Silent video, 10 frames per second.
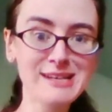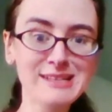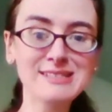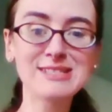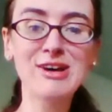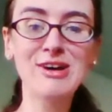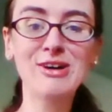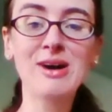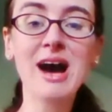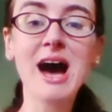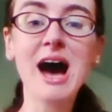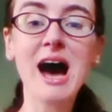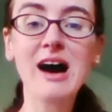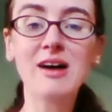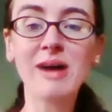So
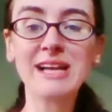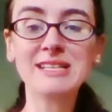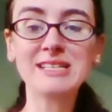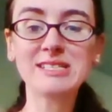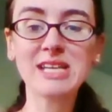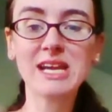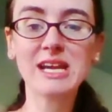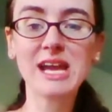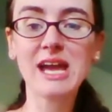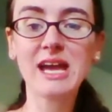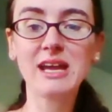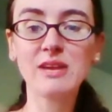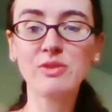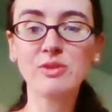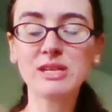I did take, and
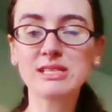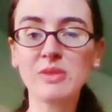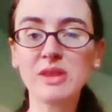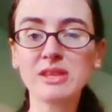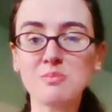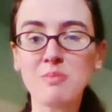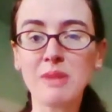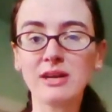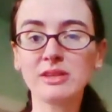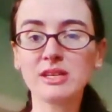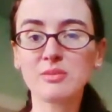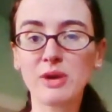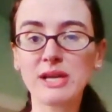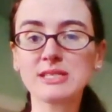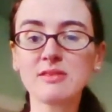if you take something that's mildly
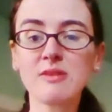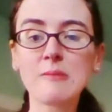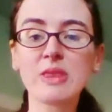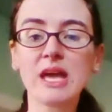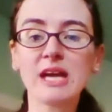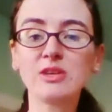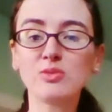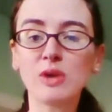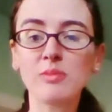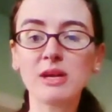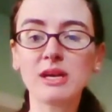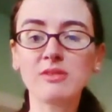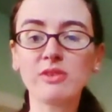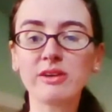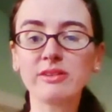abrasive and you rub
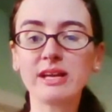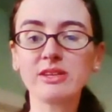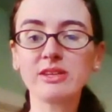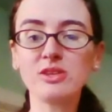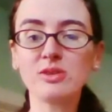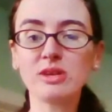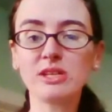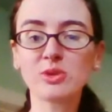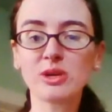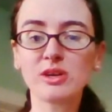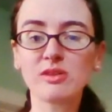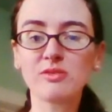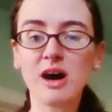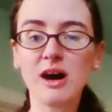it very lightly, you can sort of